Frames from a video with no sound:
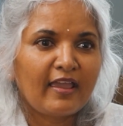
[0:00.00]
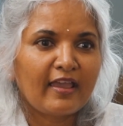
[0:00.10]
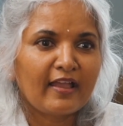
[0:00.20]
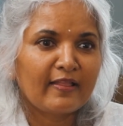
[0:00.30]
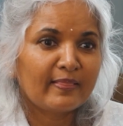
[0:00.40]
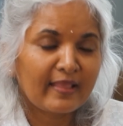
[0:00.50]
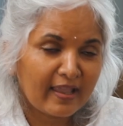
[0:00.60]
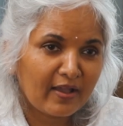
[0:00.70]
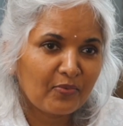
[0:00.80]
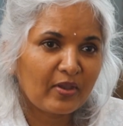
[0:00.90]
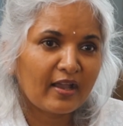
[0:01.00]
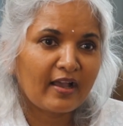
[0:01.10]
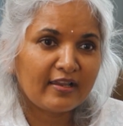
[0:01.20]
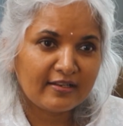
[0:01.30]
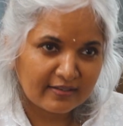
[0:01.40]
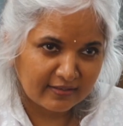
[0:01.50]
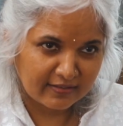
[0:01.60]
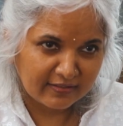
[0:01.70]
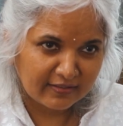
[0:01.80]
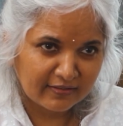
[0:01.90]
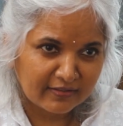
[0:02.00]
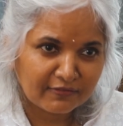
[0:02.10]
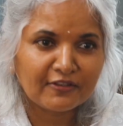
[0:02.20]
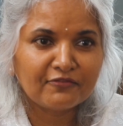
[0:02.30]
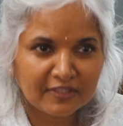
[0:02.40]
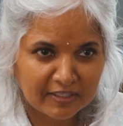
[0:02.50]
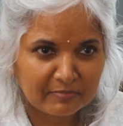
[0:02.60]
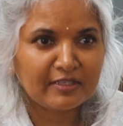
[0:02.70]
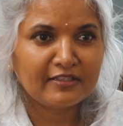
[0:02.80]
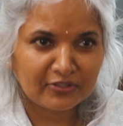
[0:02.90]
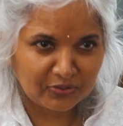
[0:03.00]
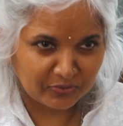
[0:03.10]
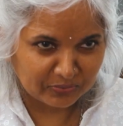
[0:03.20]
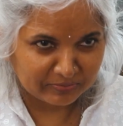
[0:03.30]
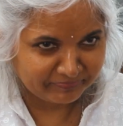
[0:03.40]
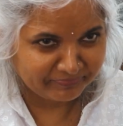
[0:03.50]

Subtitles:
And there where I learned the 15 minutes rule.